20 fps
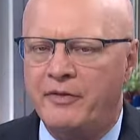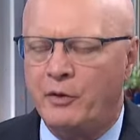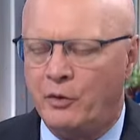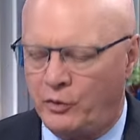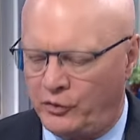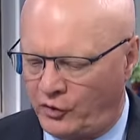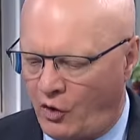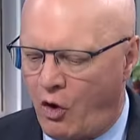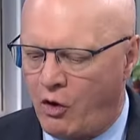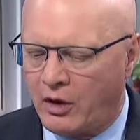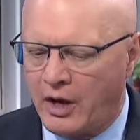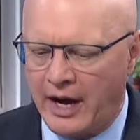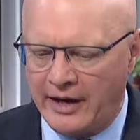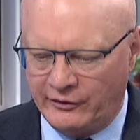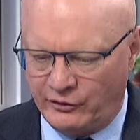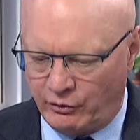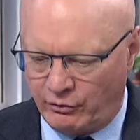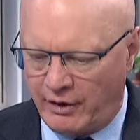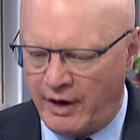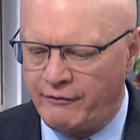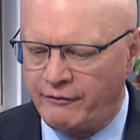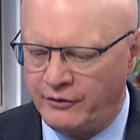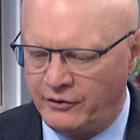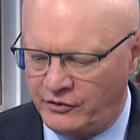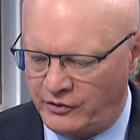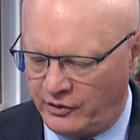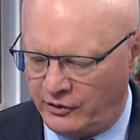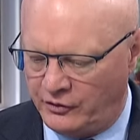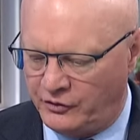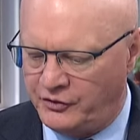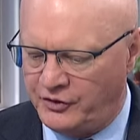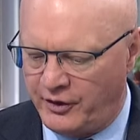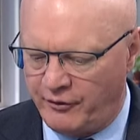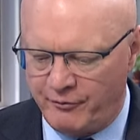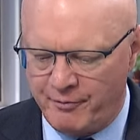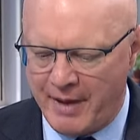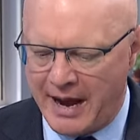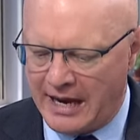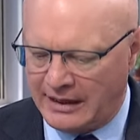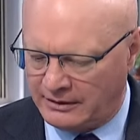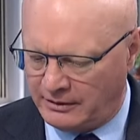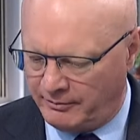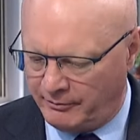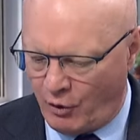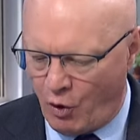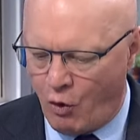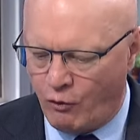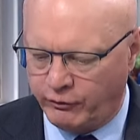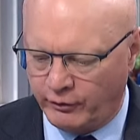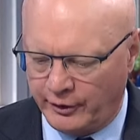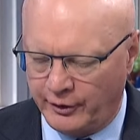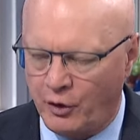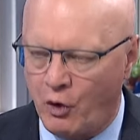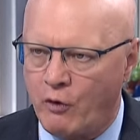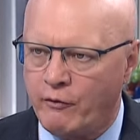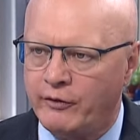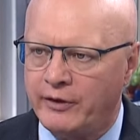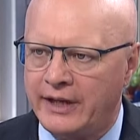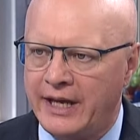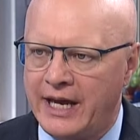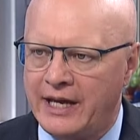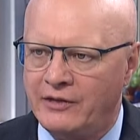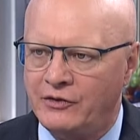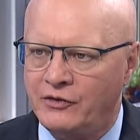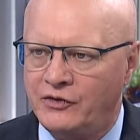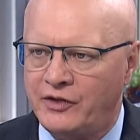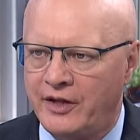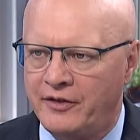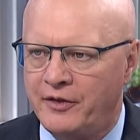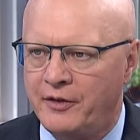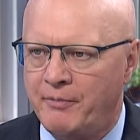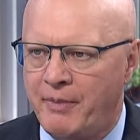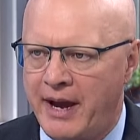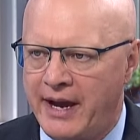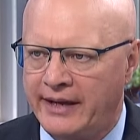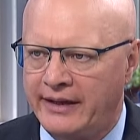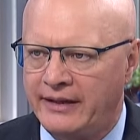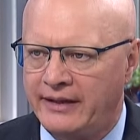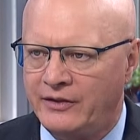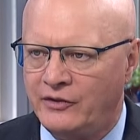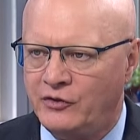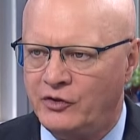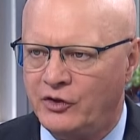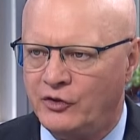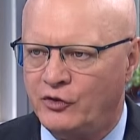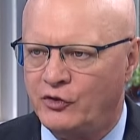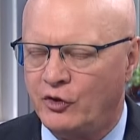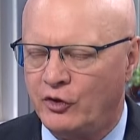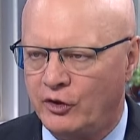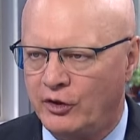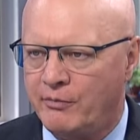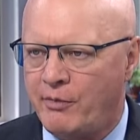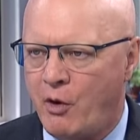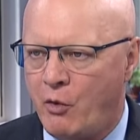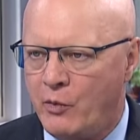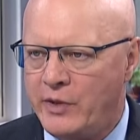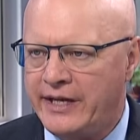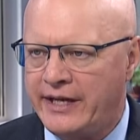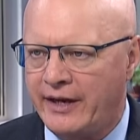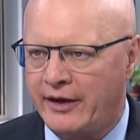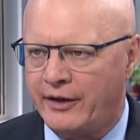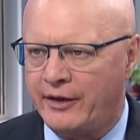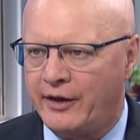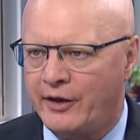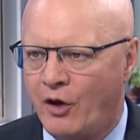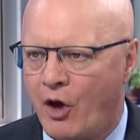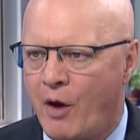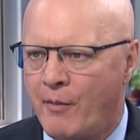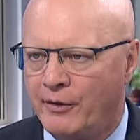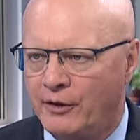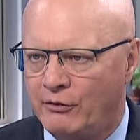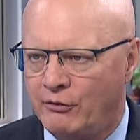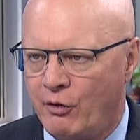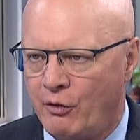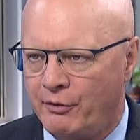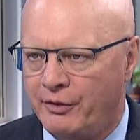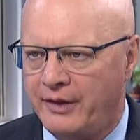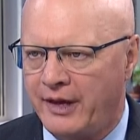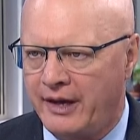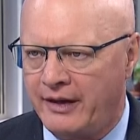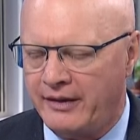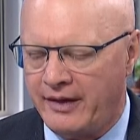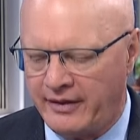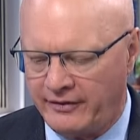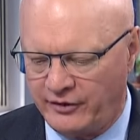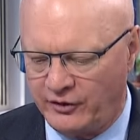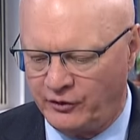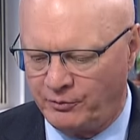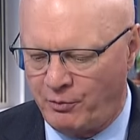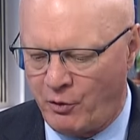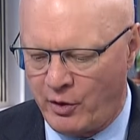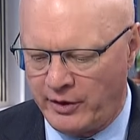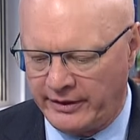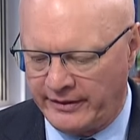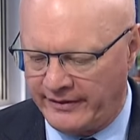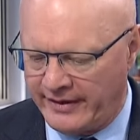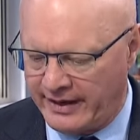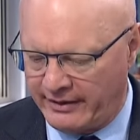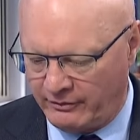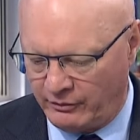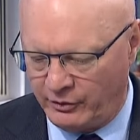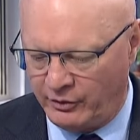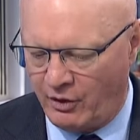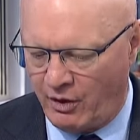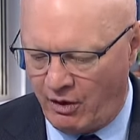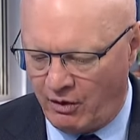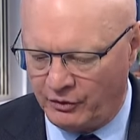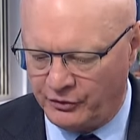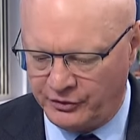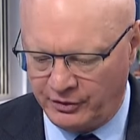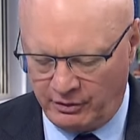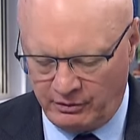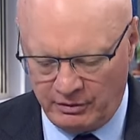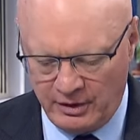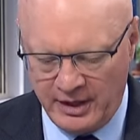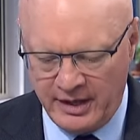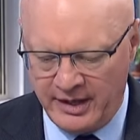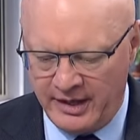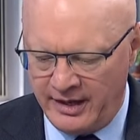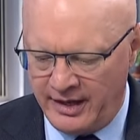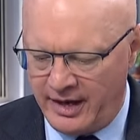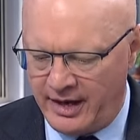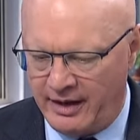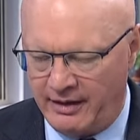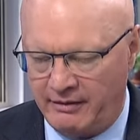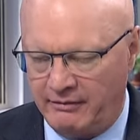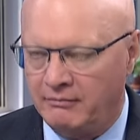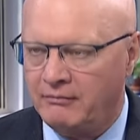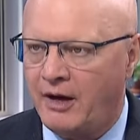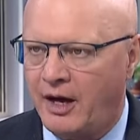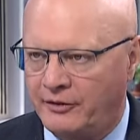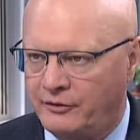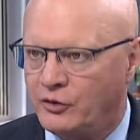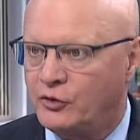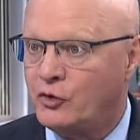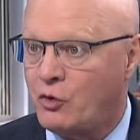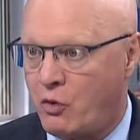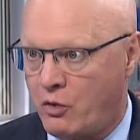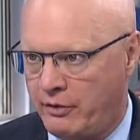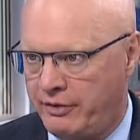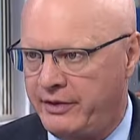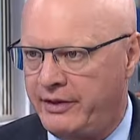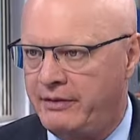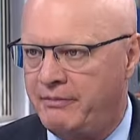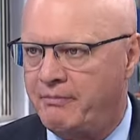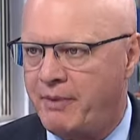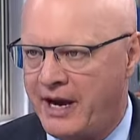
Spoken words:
And there was all kinds of references. Tiff Macklem over and over again said the bank is concerned about weak economic growth at this point, and that would also underscore